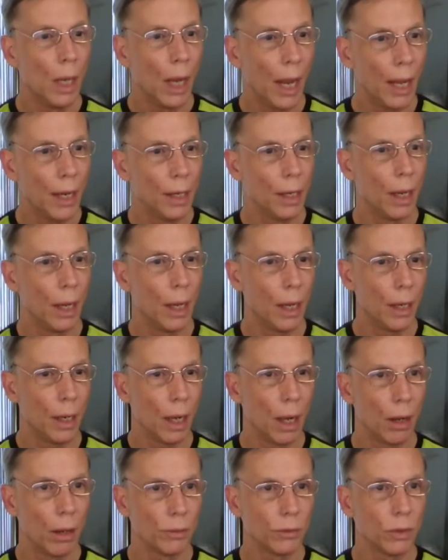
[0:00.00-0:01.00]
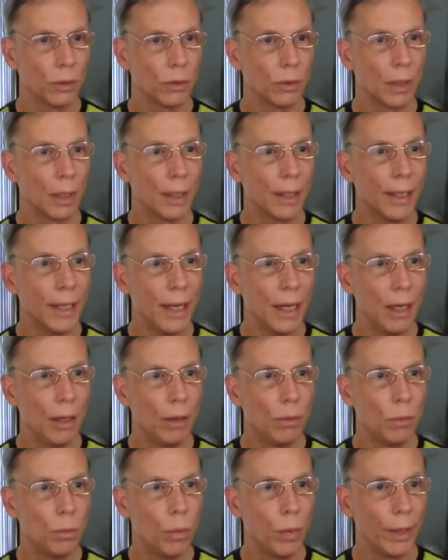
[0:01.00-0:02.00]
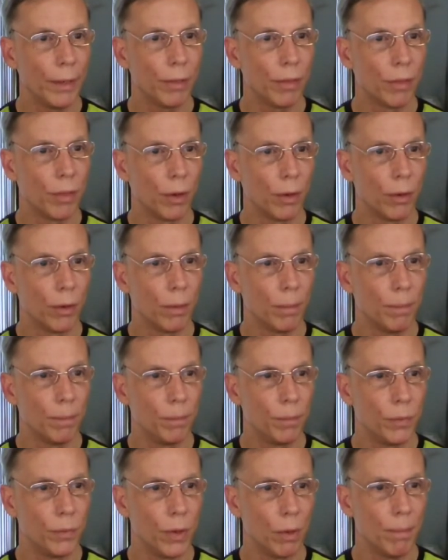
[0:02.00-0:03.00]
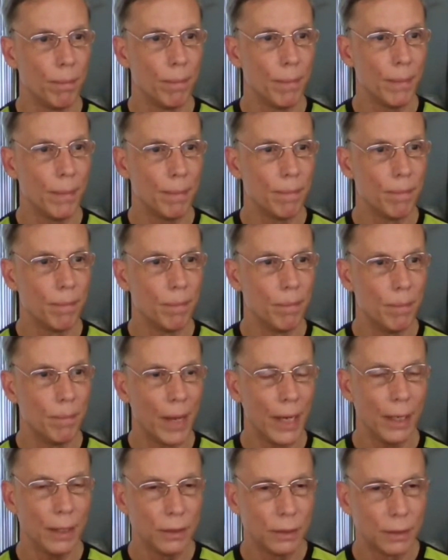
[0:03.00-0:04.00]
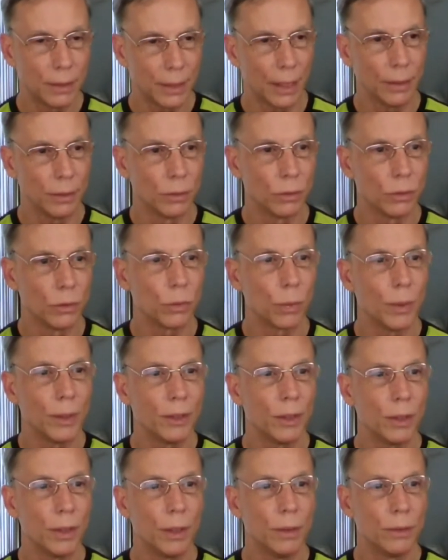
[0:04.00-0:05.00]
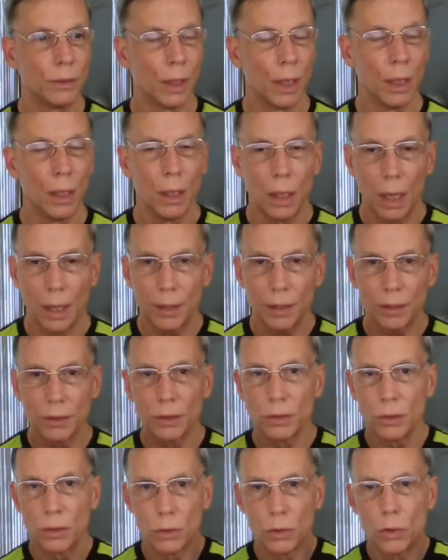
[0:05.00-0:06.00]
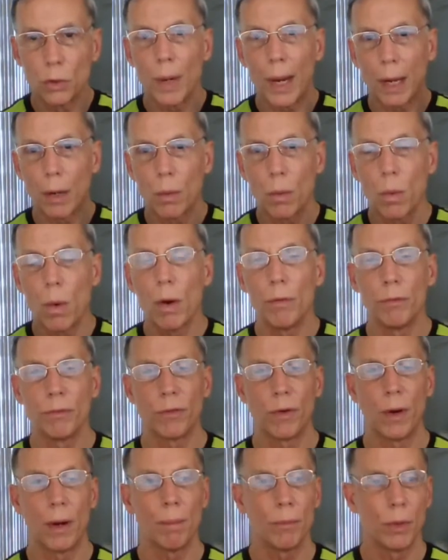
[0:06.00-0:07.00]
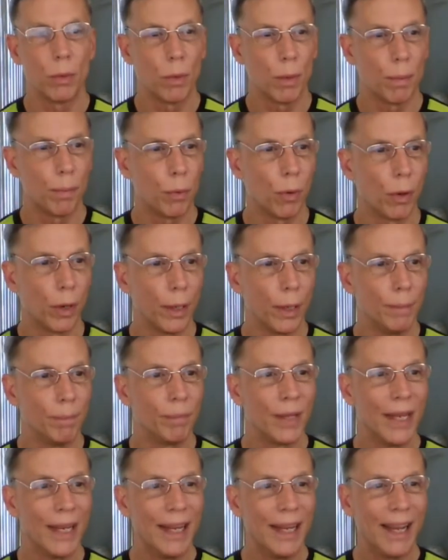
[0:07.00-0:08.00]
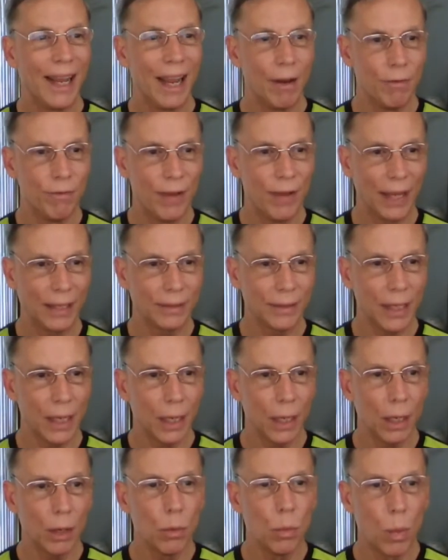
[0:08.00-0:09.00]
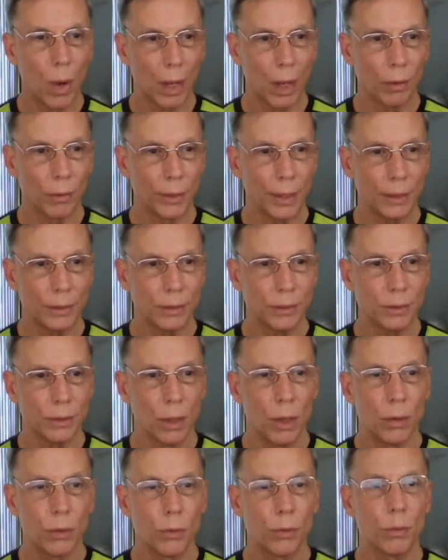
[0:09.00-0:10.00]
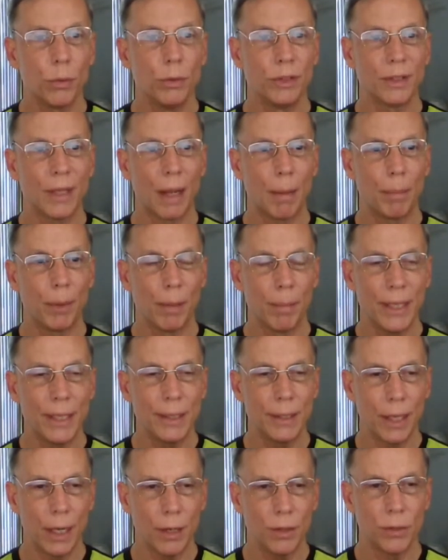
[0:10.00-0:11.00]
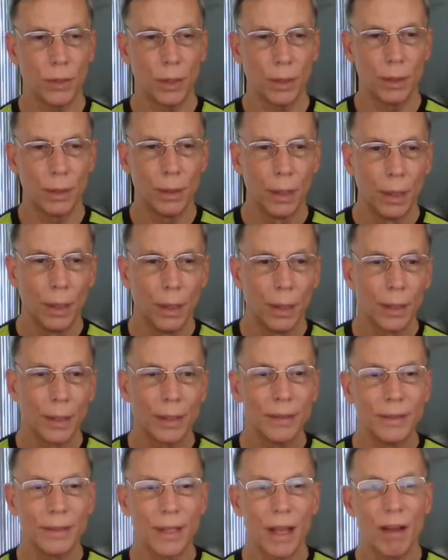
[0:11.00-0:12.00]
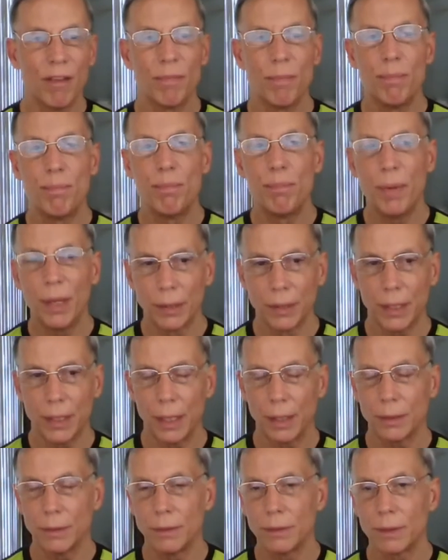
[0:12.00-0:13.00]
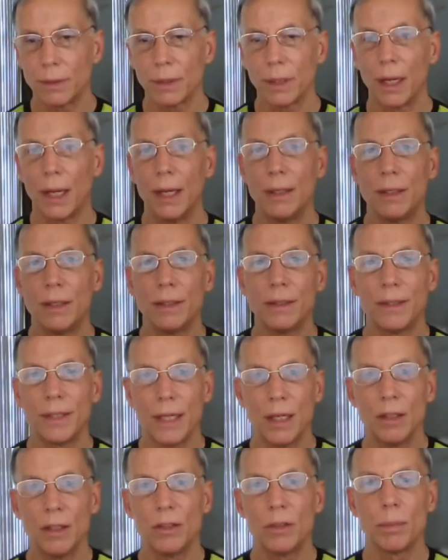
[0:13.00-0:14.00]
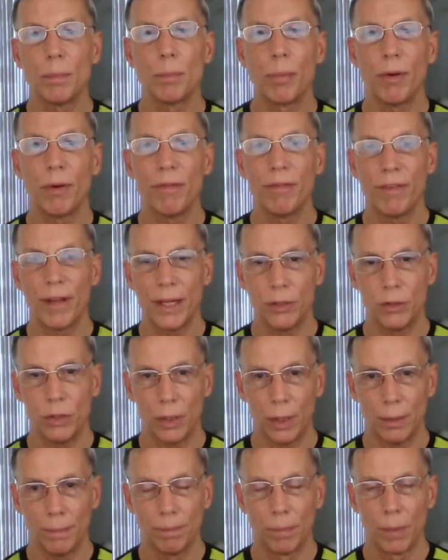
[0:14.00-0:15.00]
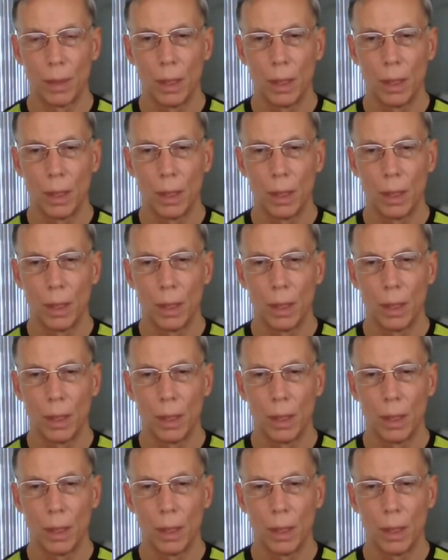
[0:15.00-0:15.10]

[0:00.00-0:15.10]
And, and I'll just lead with their, their main sentence, which is, and this is a direct quote from the report investing in wellness through supplementation can save billions in disease prevention